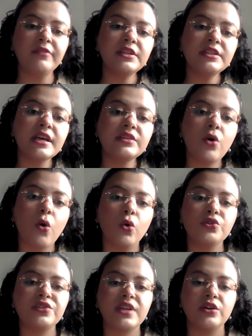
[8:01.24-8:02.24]
evidence as a whole
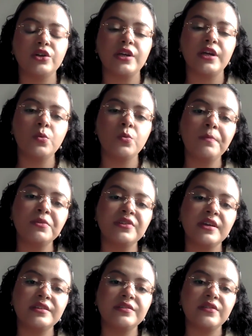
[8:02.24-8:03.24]
standard, it
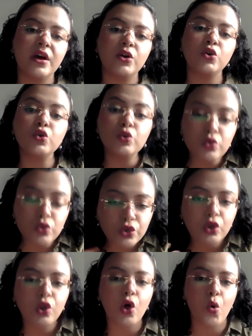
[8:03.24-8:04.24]
represents a
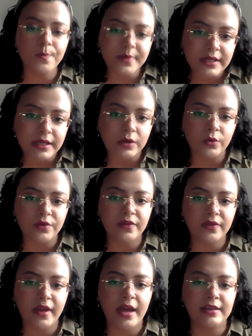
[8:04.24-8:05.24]
crucial opening
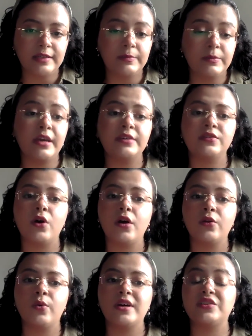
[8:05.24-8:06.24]
within the ADPA's
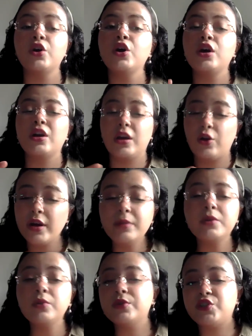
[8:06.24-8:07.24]
otherwise
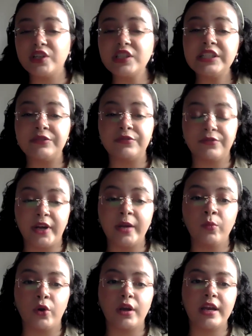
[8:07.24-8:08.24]
incredibly restrictive
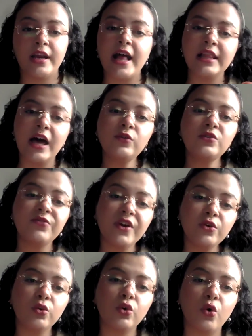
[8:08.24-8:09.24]
framework, and it allows
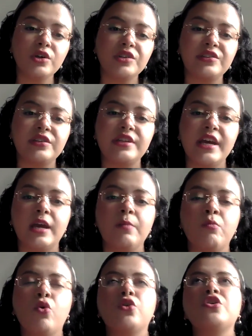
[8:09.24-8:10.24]
federal courts to take a
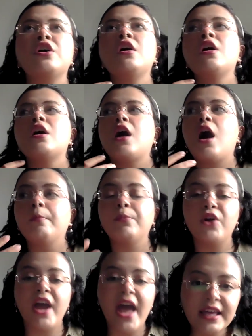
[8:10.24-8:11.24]
more
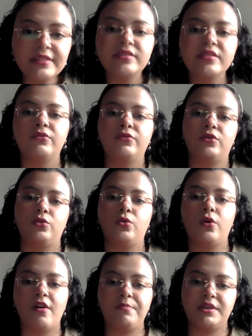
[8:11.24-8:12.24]
comprehensive view
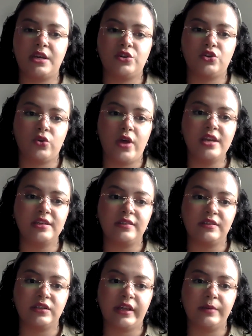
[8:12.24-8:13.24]
of potential
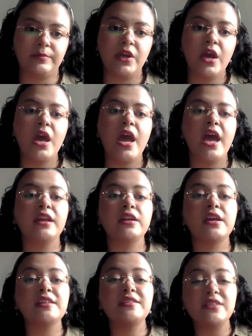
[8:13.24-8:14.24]
innocence claims and
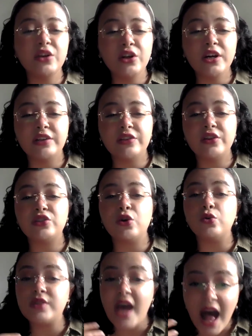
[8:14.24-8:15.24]
consider the
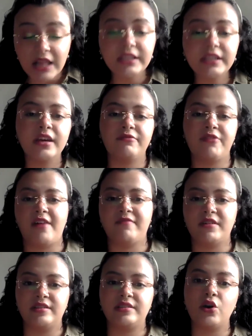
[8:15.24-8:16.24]
totality of
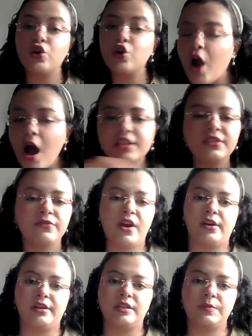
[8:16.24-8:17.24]
evidence across
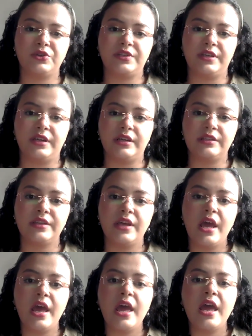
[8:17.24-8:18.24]
various proceedings.
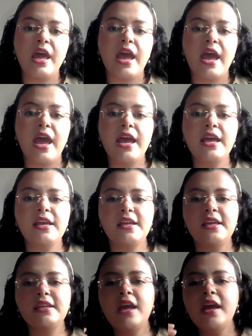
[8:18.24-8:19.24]

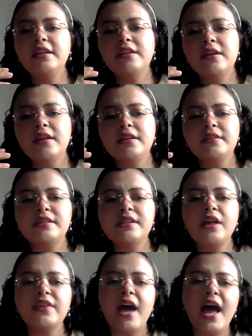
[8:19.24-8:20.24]
And it's
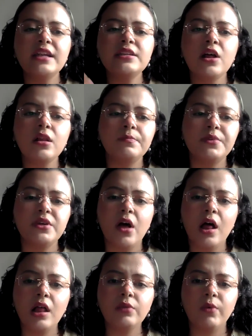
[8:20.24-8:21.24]
not the end all be
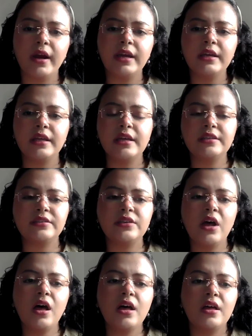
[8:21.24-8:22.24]
all, right? It's
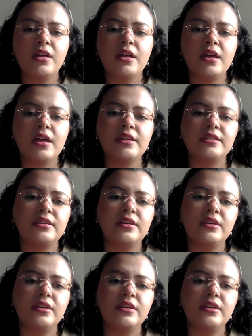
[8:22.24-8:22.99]
not it